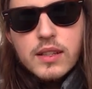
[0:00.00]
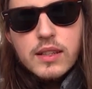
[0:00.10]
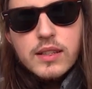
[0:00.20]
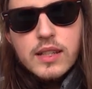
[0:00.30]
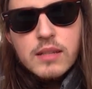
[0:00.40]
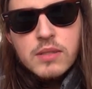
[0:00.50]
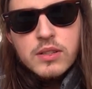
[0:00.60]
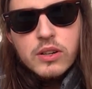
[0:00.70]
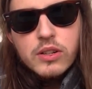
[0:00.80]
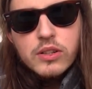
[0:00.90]
the demon
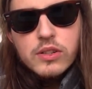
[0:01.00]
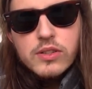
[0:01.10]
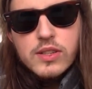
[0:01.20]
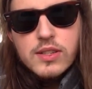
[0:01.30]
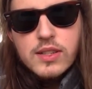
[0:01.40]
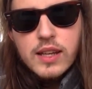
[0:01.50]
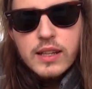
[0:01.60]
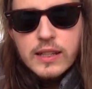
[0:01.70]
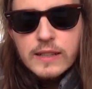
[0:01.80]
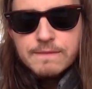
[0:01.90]
Tartaros
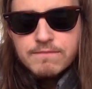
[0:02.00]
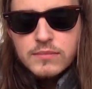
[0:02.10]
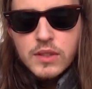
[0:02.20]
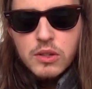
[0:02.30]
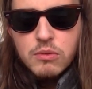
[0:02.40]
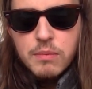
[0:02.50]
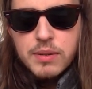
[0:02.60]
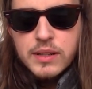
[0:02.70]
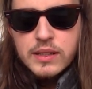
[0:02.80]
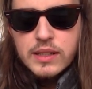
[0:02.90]
Seilah, who
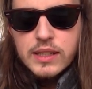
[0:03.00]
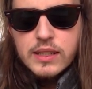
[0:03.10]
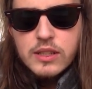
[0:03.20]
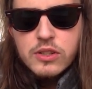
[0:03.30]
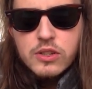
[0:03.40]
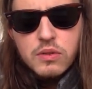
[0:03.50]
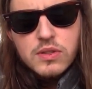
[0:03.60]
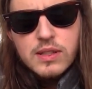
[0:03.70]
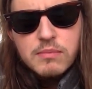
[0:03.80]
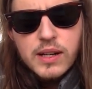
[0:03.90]
apparently
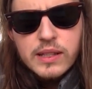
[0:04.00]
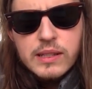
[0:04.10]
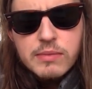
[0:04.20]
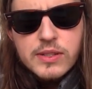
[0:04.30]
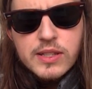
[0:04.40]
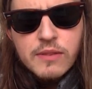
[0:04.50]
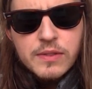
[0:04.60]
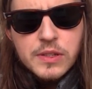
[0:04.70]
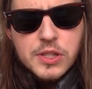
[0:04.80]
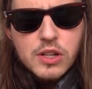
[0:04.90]
controls the body with
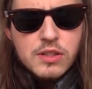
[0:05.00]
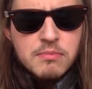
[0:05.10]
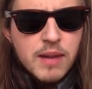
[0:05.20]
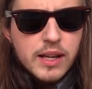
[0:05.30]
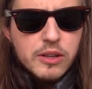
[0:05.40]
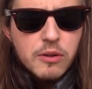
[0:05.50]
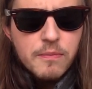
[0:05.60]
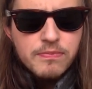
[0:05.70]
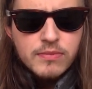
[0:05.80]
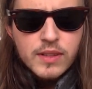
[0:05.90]
something she calls macro.
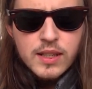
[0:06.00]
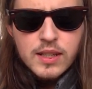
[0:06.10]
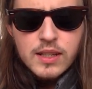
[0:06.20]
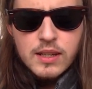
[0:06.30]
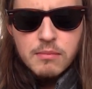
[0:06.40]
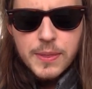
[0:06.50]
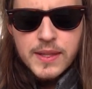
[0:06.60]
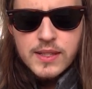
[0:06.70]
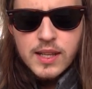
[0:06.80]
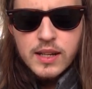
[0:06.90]
But
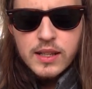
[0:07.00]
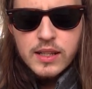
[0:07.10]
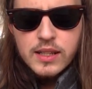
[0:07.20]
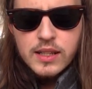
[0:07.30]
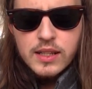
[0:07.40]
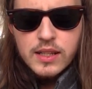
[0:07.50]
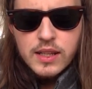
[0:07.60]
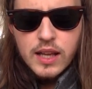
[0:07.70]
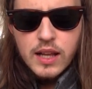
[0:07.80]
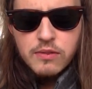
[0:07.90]
then suddenly,
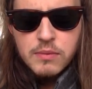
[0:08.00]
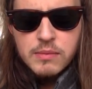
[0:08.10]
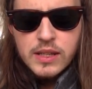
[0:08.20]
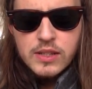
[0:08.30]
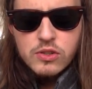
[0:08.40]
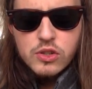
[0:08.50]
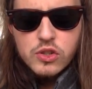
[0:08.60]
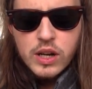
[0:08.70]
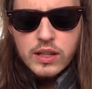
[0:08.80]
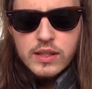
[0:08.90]
Elfman begins to
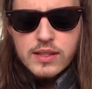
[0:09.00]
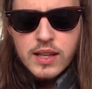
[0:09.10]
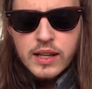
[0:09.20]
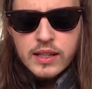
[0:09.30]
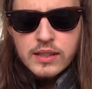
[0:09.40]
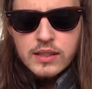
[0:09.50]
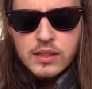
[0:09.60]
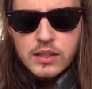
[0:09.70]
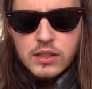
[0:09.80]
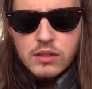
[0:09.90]
strangle Lisanna,
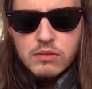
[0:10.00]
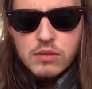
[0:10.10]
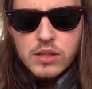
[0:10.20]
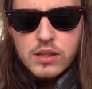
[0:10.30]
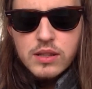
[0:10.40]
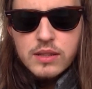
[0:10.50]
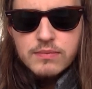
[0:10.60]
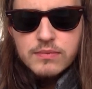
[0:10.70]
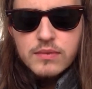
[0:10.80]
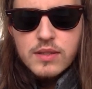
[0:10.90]
with the
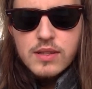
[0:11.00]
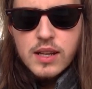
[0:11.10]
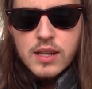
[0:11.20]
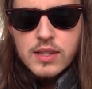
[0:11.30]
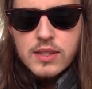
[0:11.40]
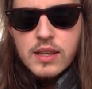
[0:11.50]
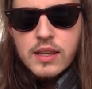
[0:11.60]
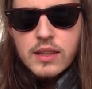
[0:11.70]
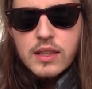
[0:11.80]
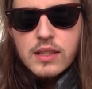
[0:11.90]
Seilah
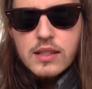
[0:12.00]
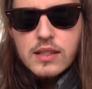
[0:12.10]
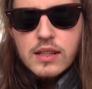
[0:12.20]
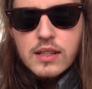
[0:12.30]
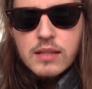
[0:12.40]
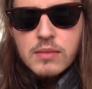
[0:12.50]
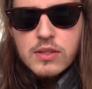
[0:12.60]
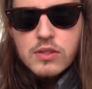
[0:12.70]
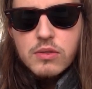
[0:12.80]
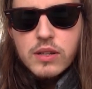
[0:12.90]
saying this is a demon
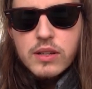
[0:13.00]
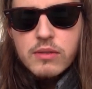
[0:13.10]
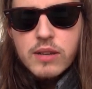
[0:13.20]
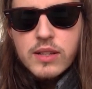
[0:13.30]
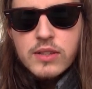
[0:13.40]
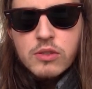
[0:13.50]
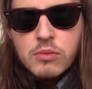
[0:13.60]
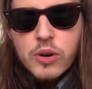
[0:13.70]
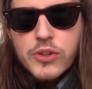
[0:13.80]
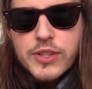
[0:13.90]
story who has no
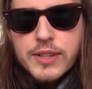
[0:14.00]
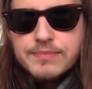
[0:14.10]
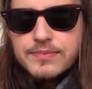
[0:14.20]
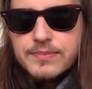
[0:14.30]
mercy.